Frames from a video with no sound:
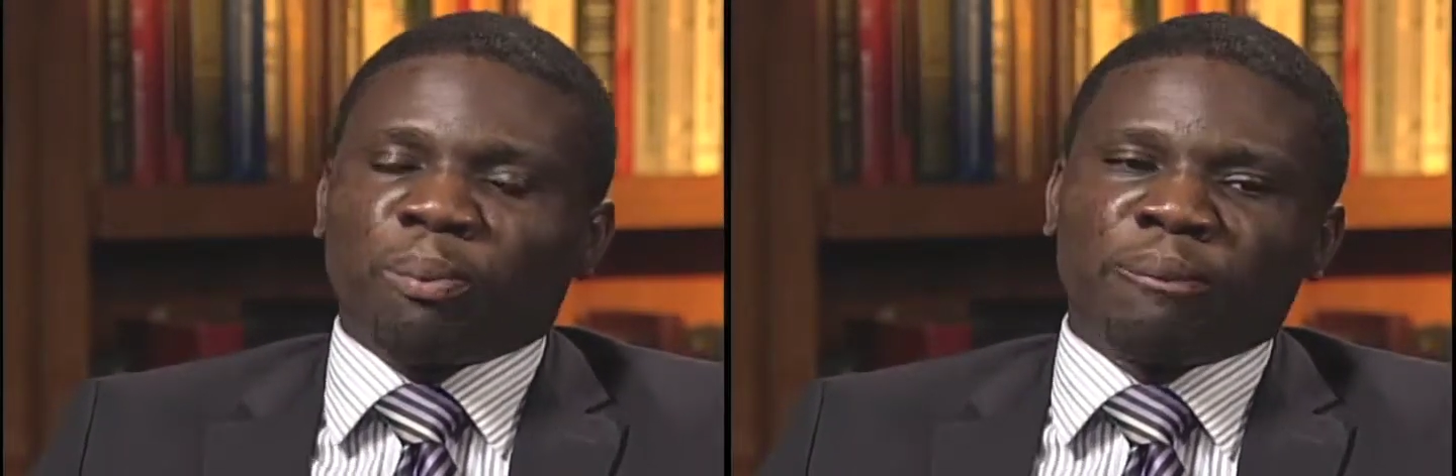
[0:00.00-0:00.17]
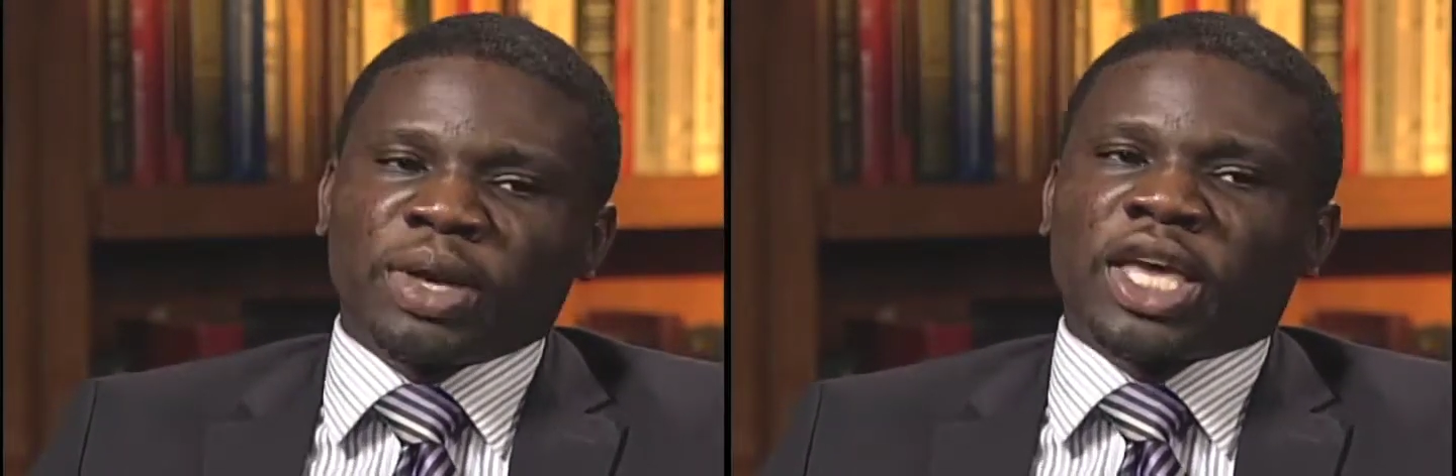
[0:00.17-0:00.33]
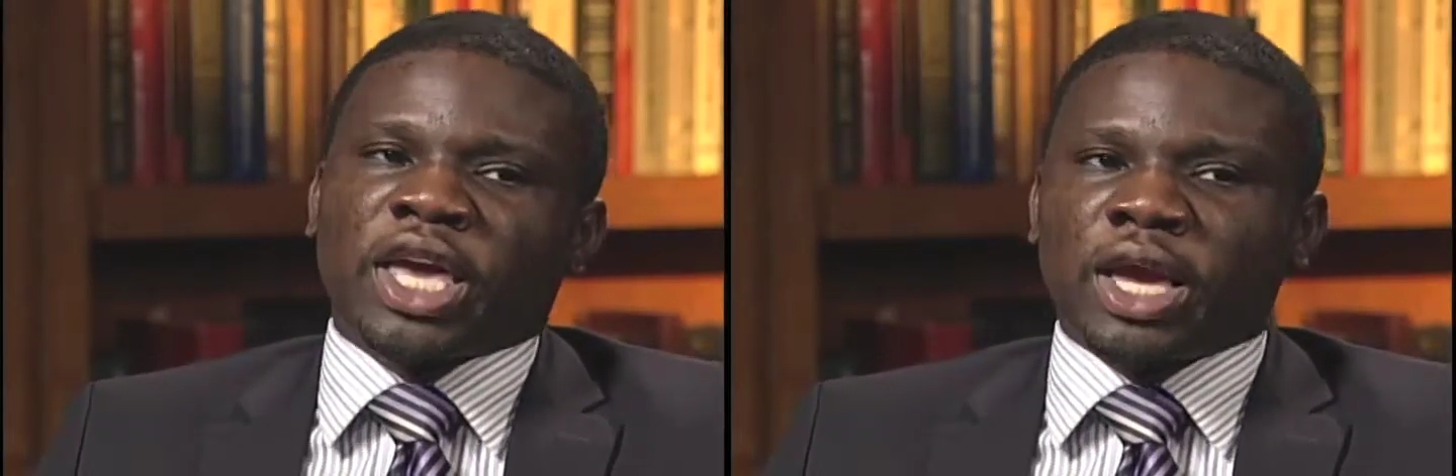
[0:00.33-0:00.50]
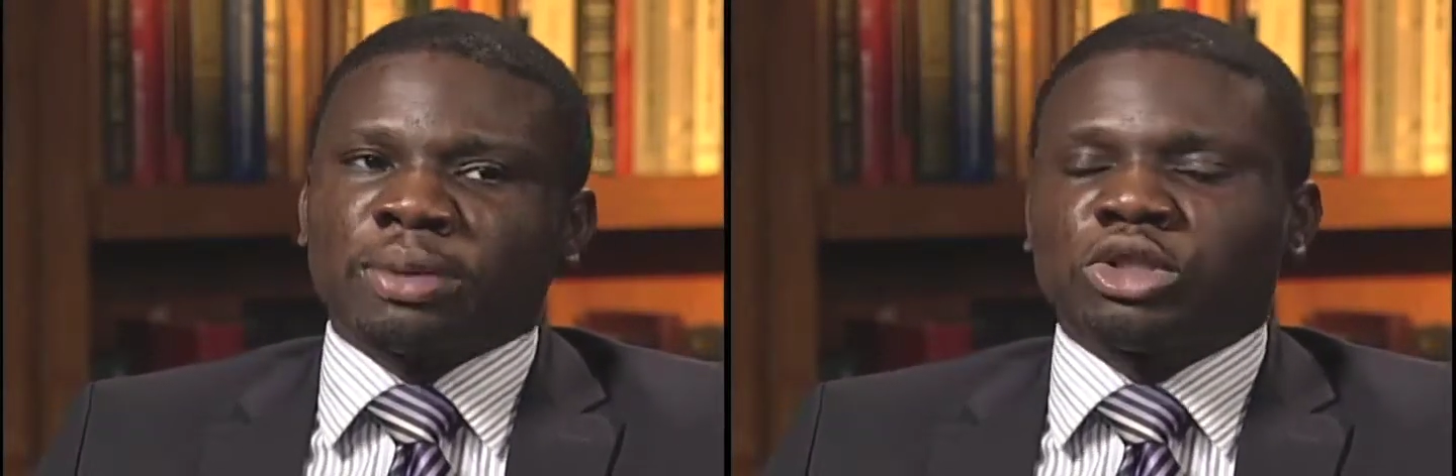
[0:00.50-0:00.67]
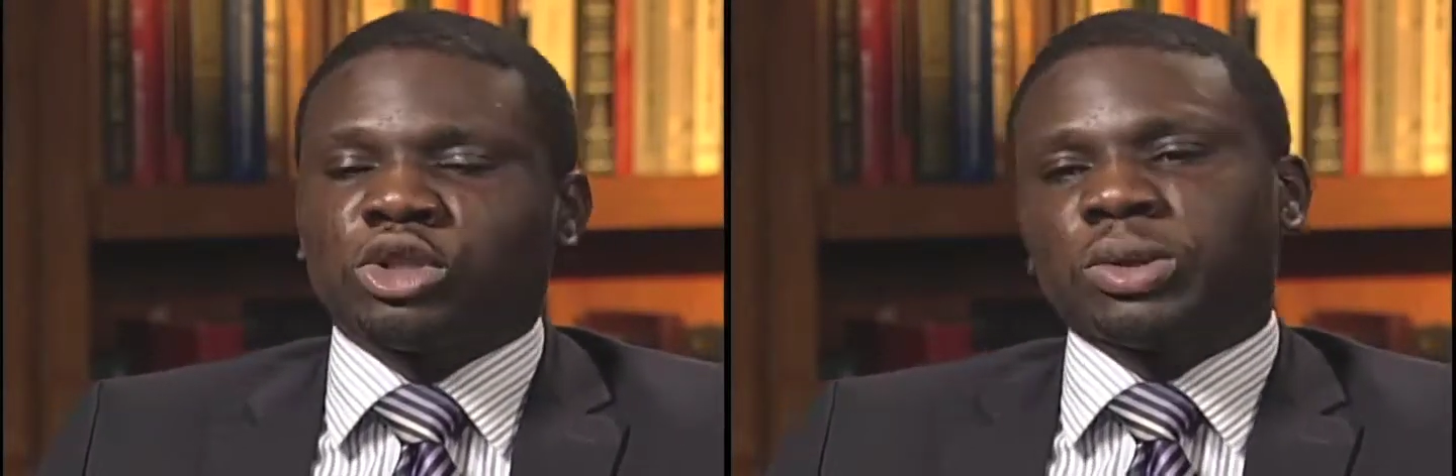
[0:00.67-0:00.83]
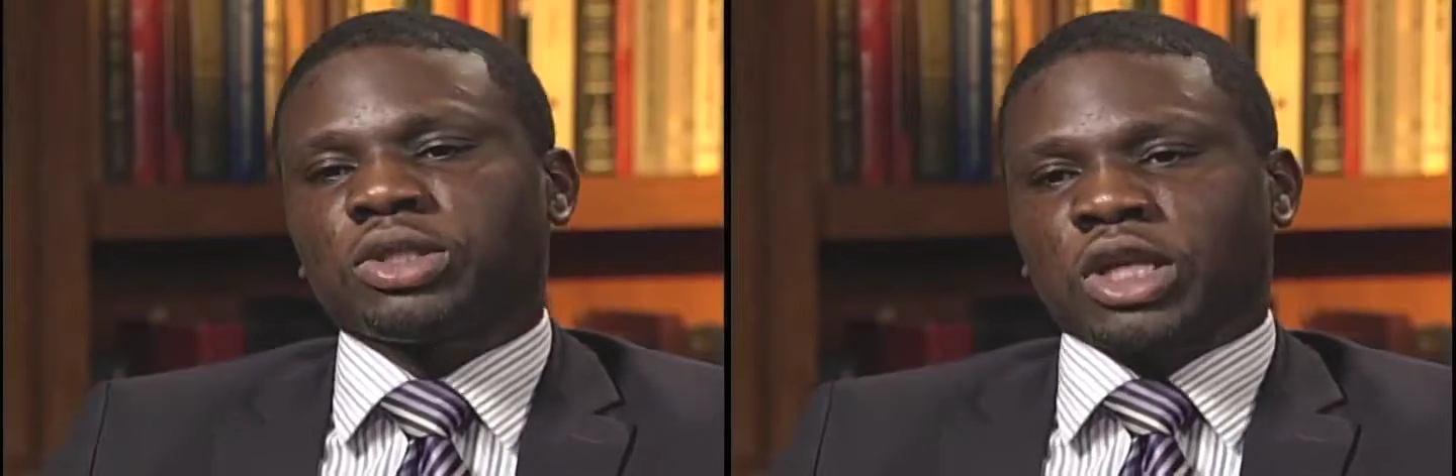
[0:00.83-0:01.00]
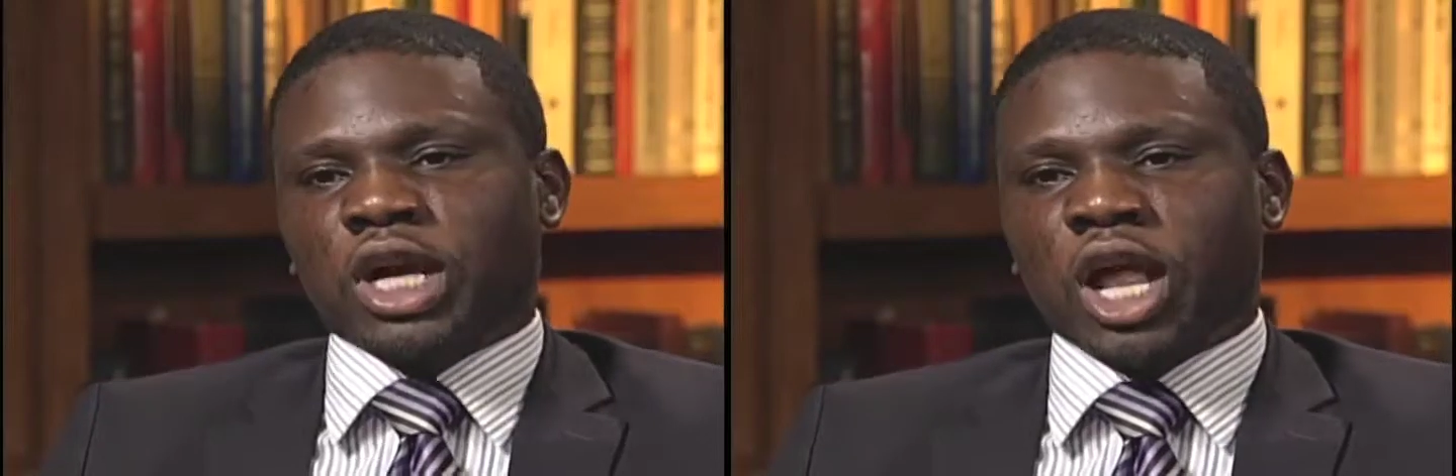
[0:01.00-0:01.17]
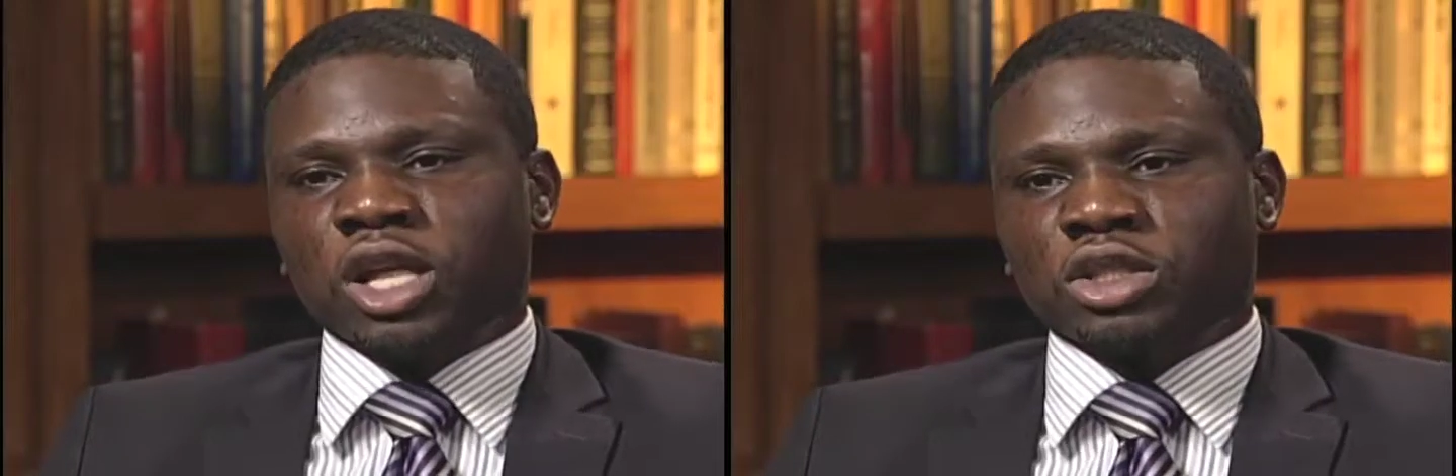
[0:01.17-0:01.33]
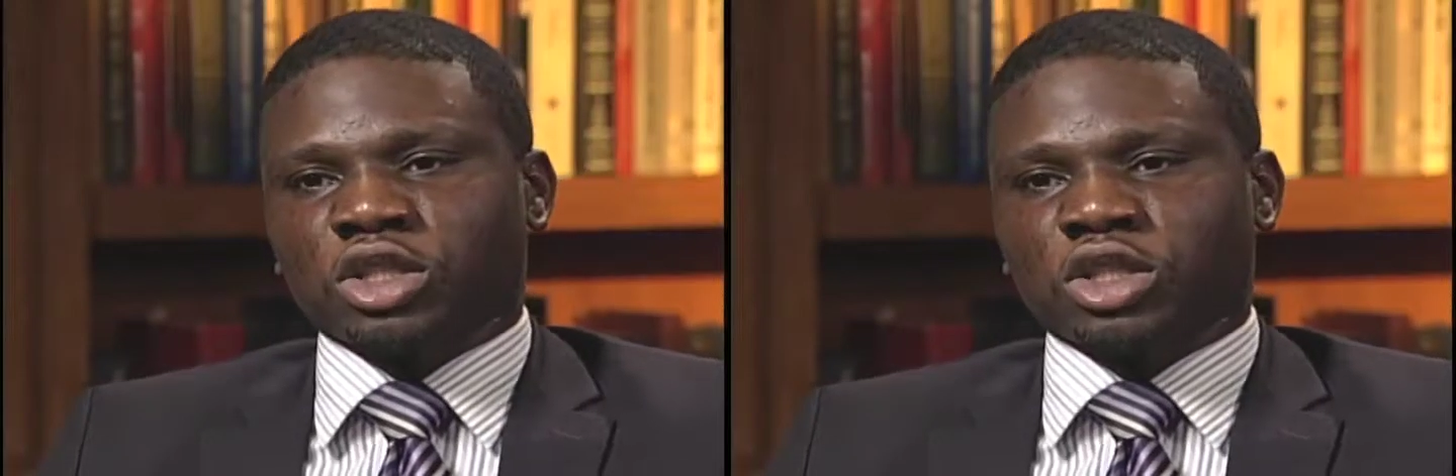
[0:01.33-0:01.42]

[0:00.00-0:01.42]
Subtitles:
became students in college.